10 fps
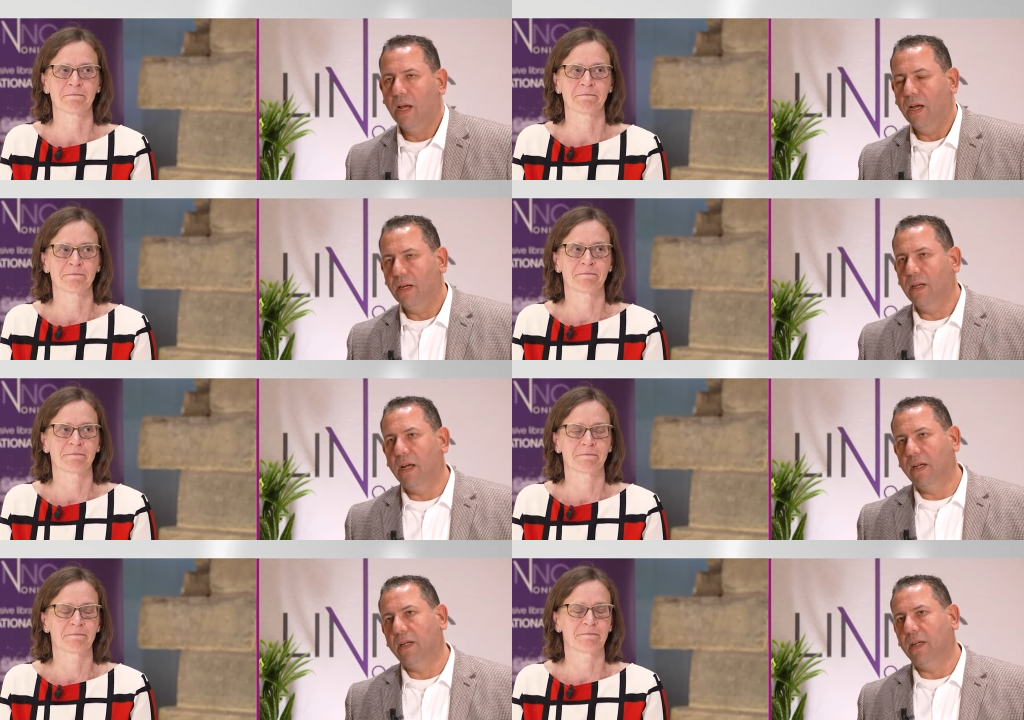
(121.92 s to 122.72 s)
Speaker 1: And,
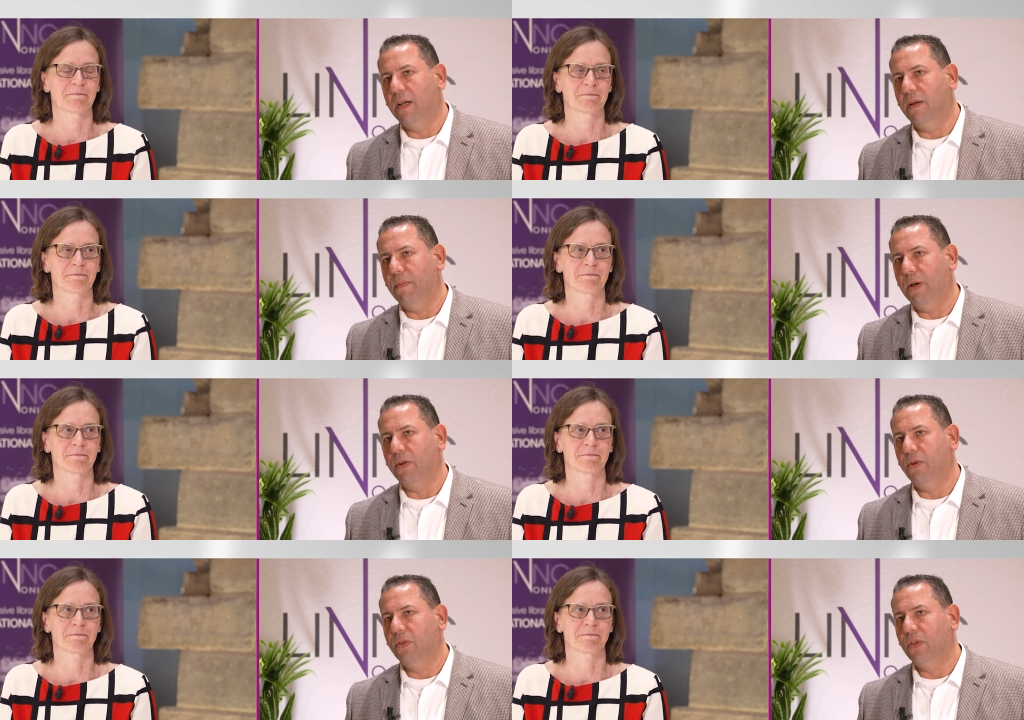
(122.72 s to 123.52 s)
and um,
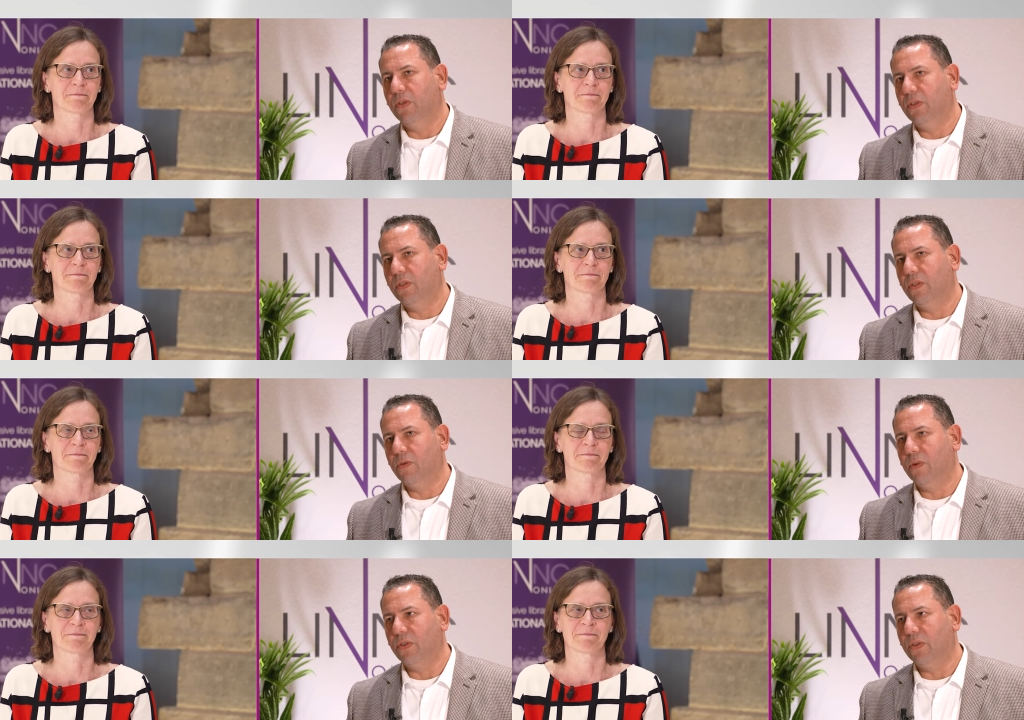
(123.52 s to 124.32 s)
I noticed
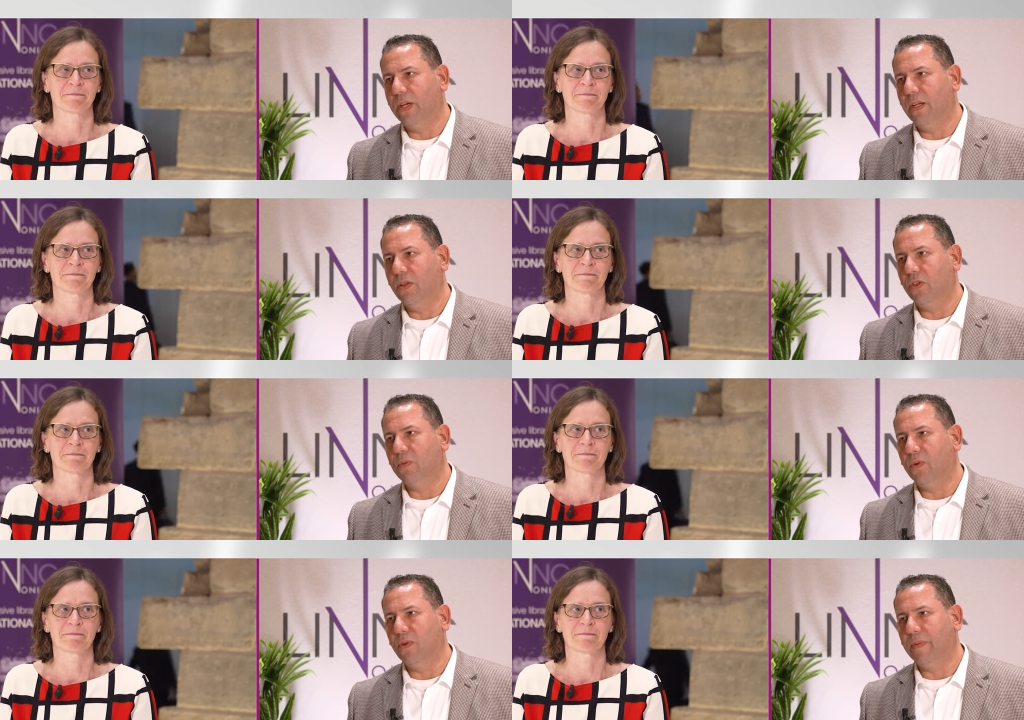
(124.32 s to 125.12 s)
towards the end you
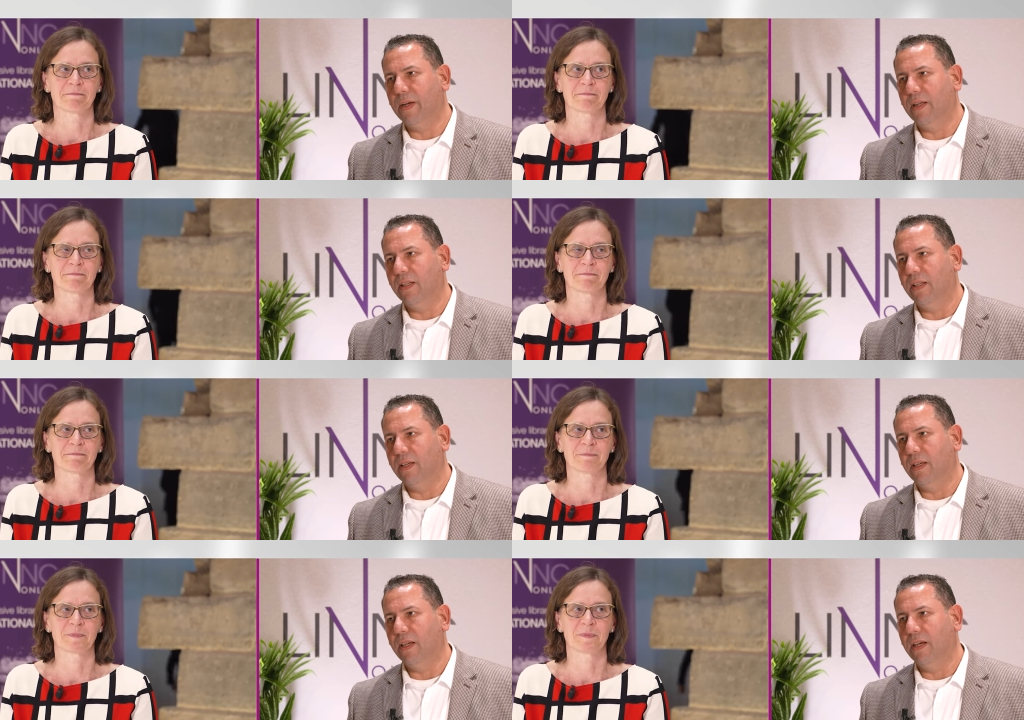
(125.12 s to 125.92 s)
spoke about
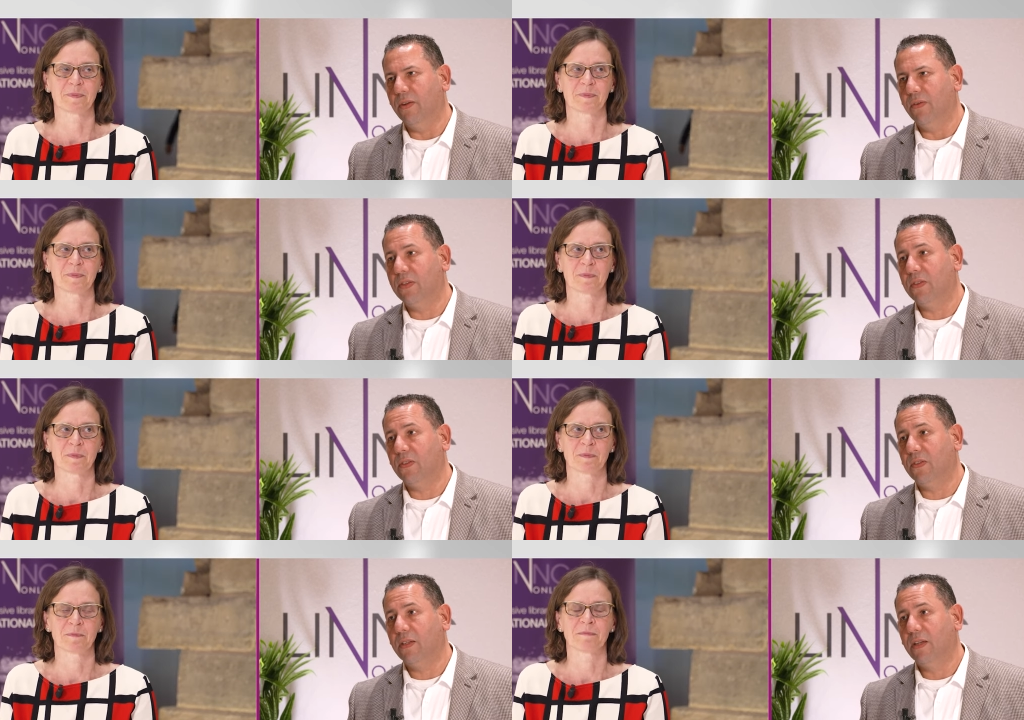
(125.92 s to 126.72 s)
the uh,
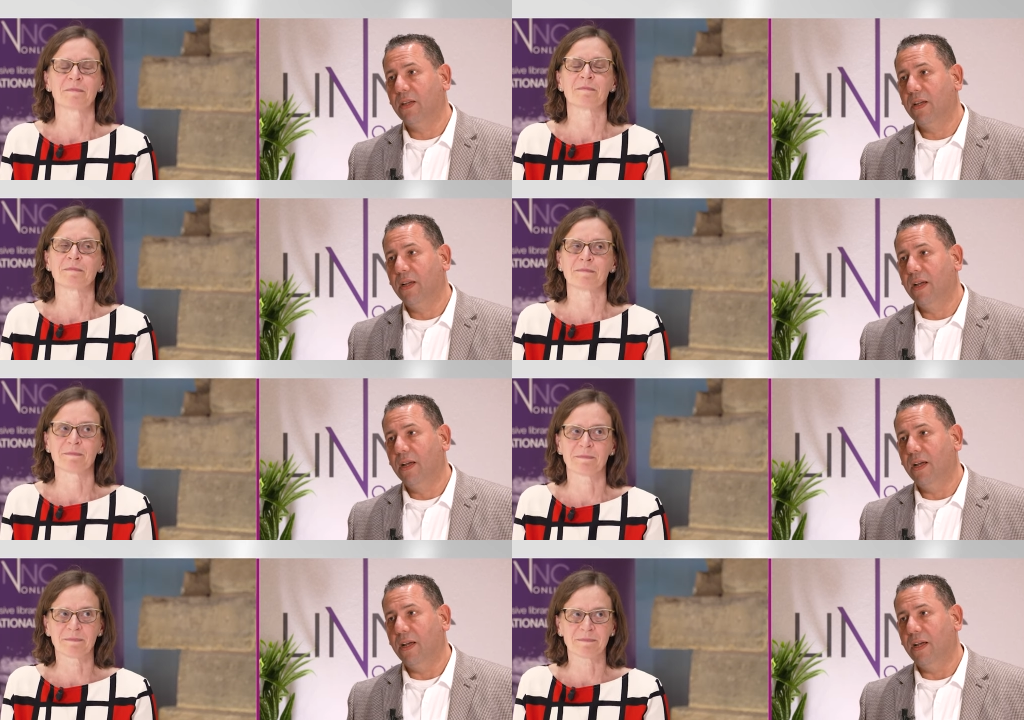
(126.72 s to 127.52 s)
Rist
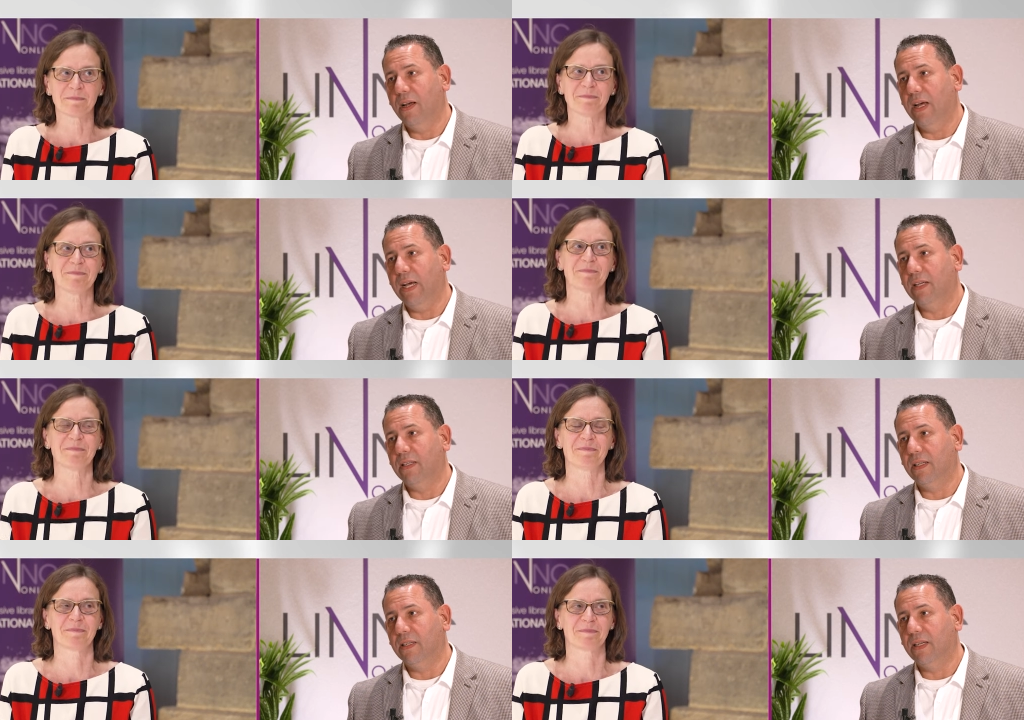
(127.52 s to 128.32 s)
uh,
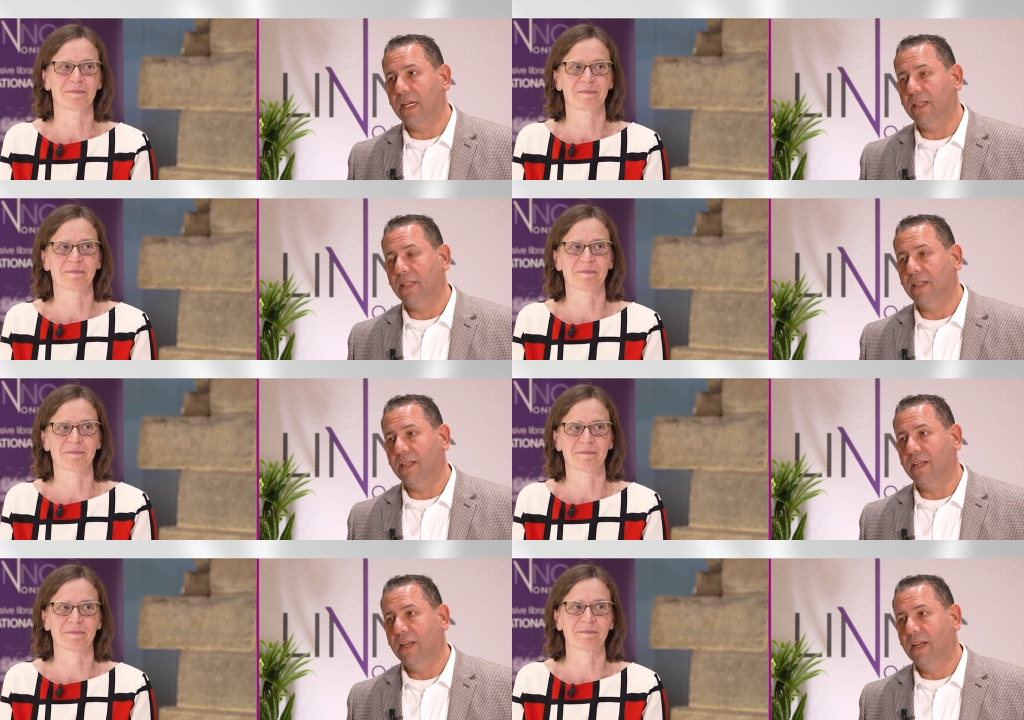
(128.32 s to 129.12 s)
access
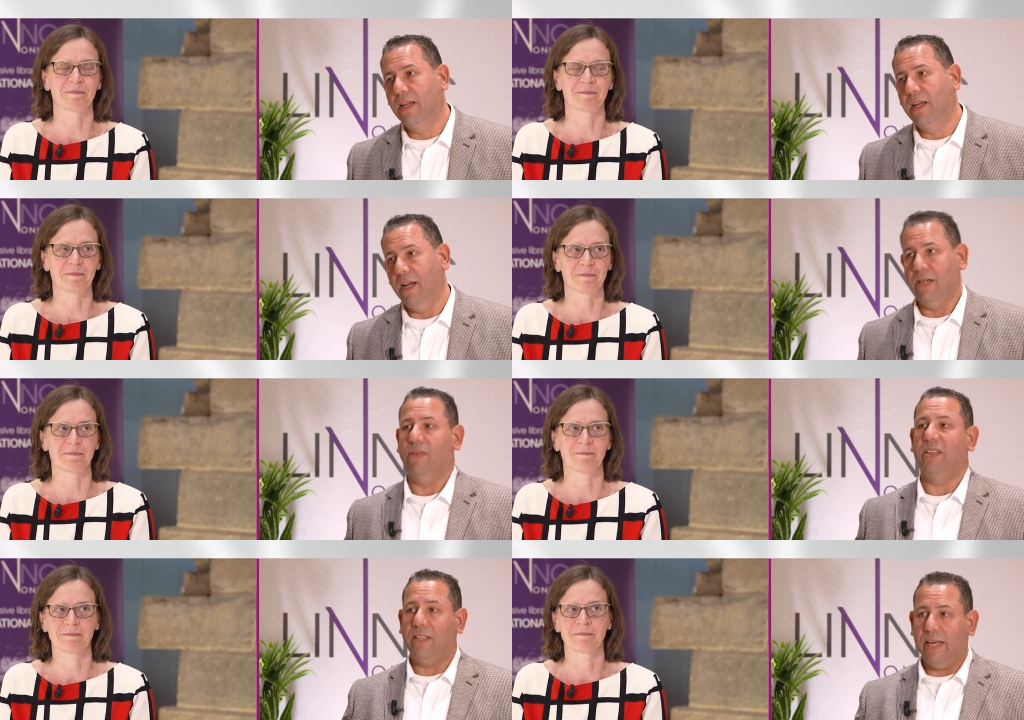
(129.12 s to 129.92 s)
catheter
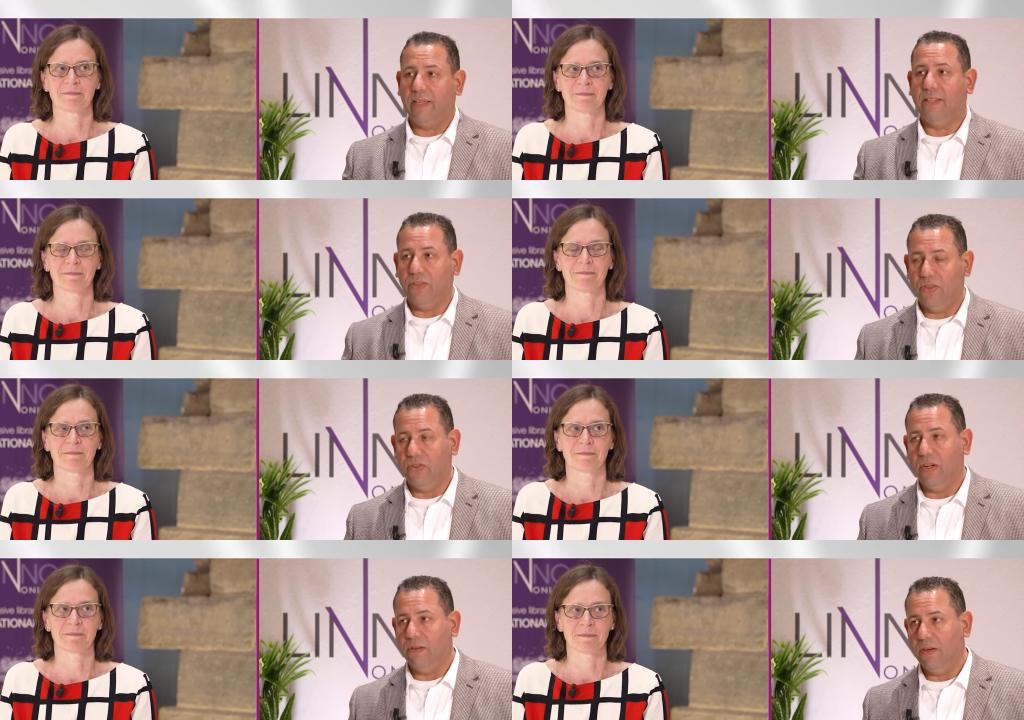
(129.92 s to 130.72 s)
and Rist access in
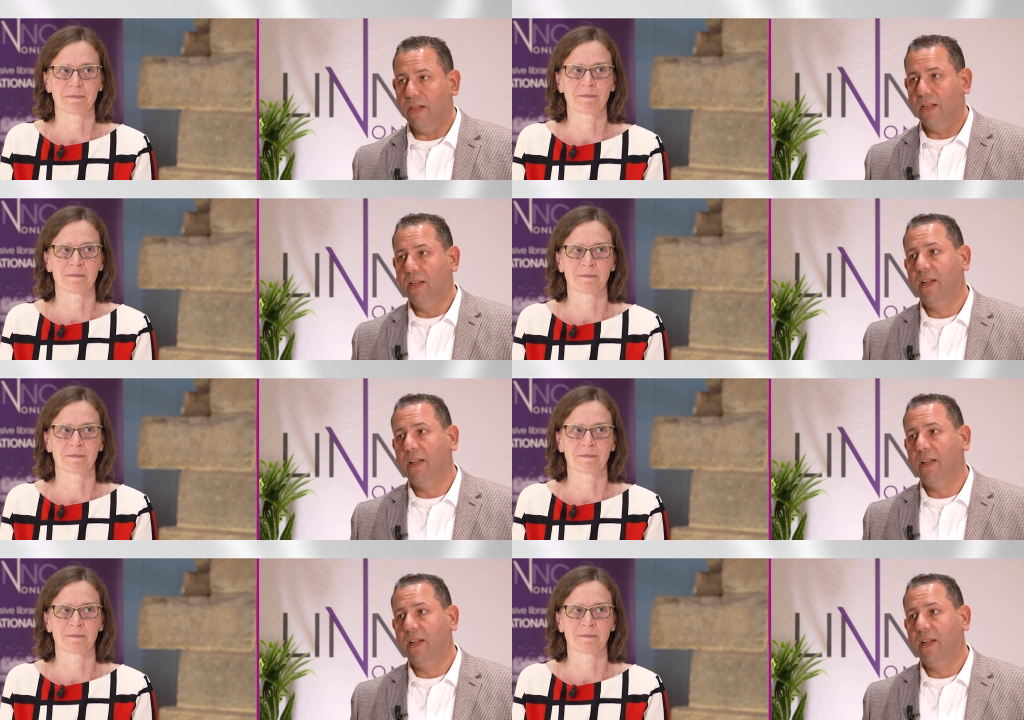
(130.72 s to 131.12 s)
general.